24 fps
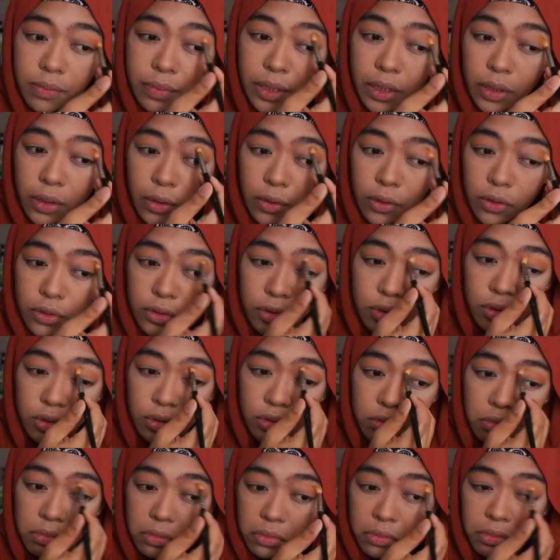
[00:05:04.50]
because
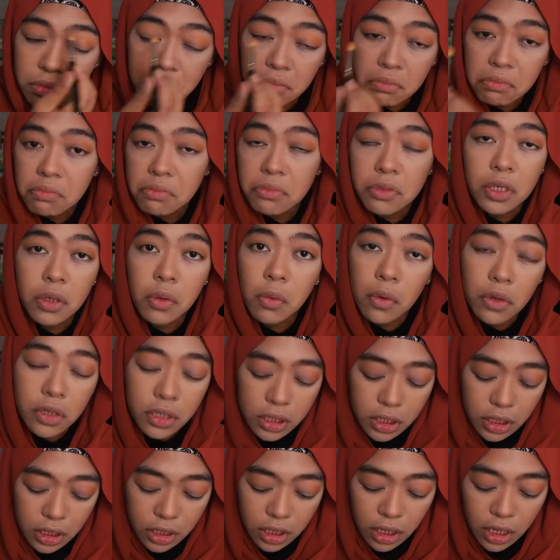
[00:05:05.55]
you
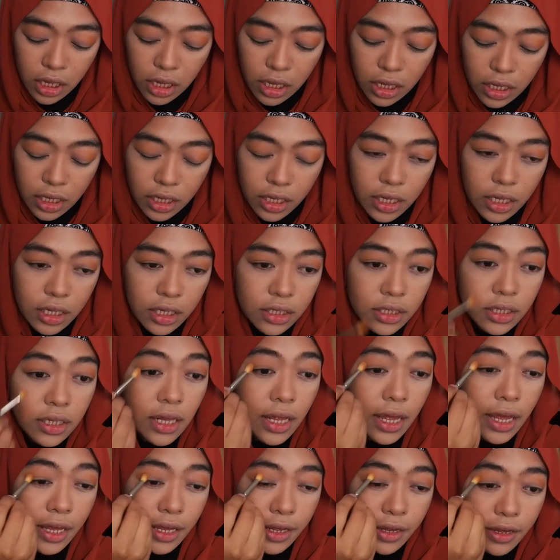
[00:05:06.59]
want it. It's
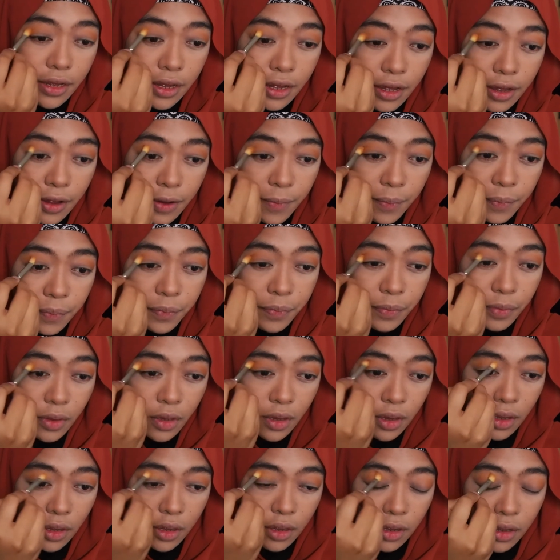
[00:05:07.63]
like
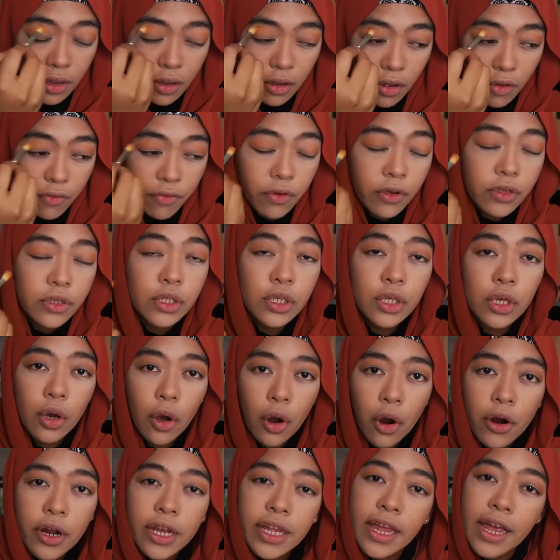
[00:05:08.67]
of course
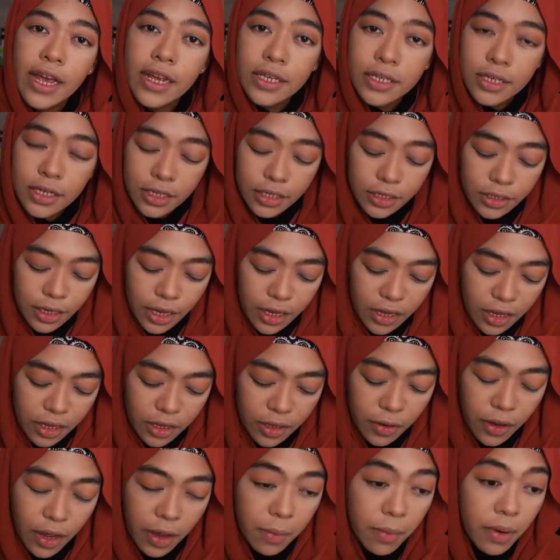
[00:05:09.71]
your intention is
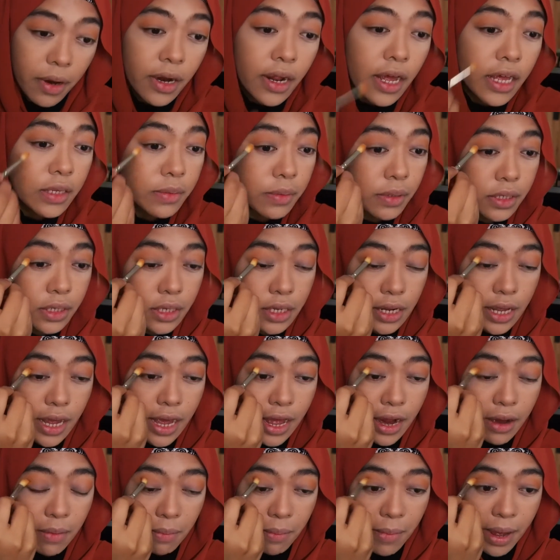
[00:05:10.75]
to get married, especially
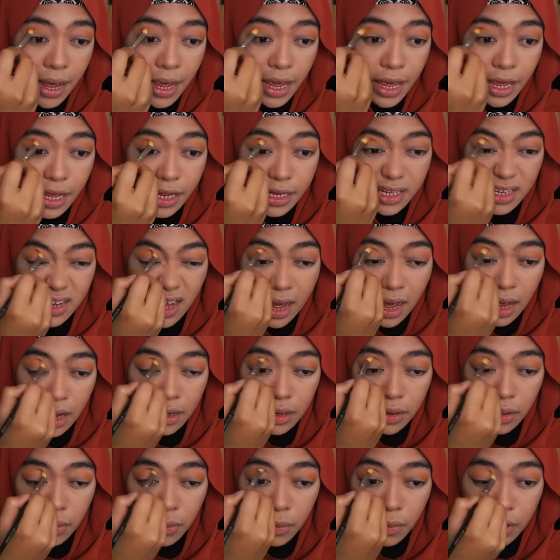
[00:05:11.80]
at my age. I
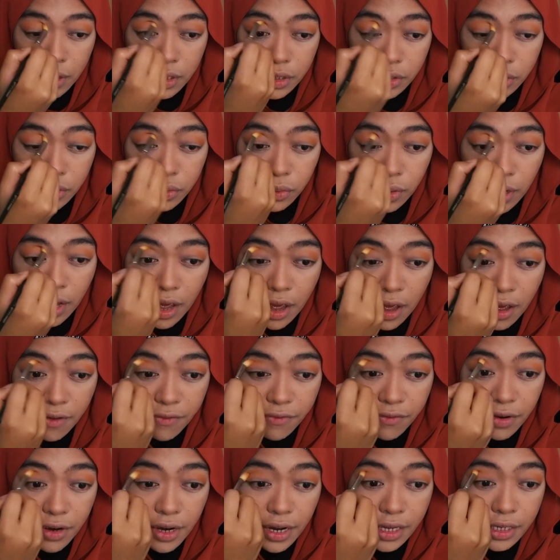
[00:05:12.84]
don't want to have
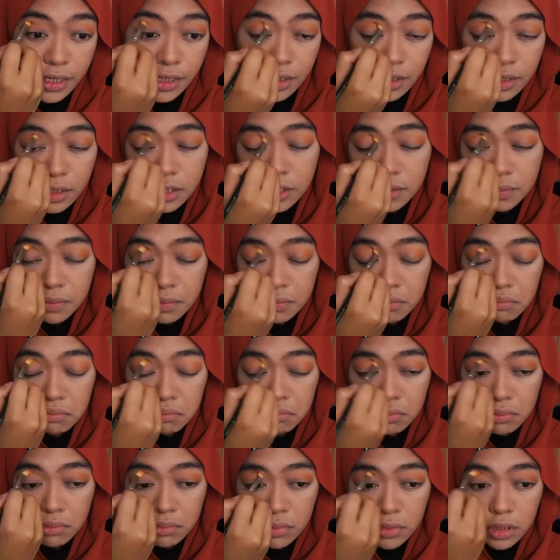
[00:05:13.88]
relationship
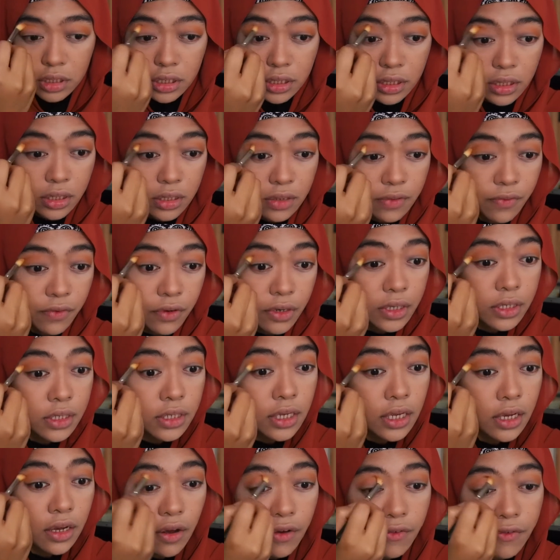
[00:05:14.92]
just for the
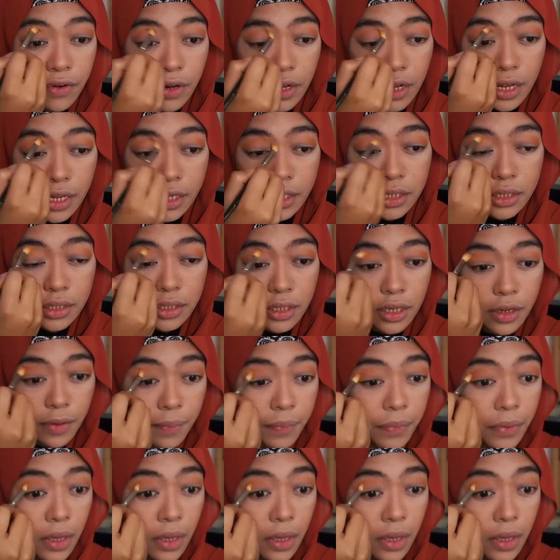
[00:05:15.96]
sake of relationship.